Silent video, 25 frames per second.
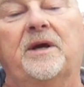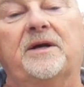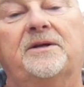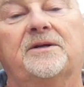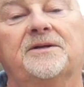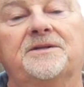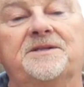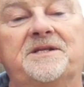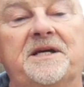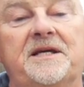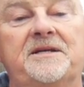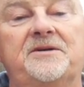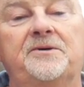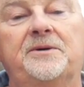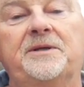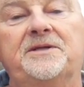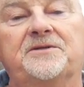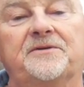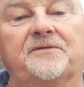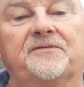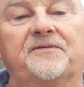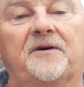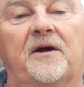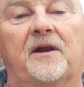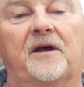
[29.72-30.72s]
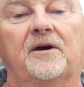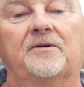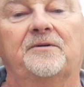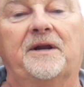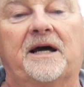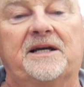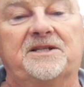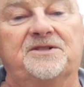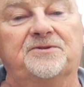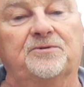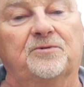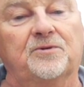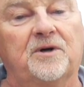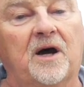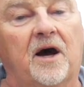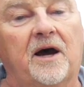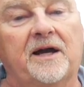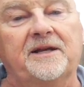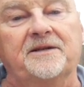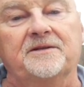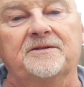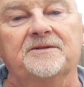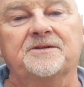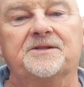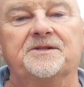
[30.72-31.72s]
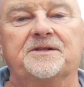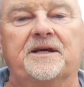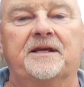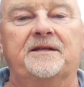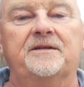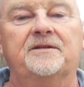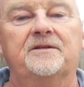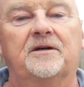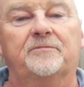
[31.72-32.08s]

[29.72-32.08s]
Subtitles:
are continuing to follow national guidance and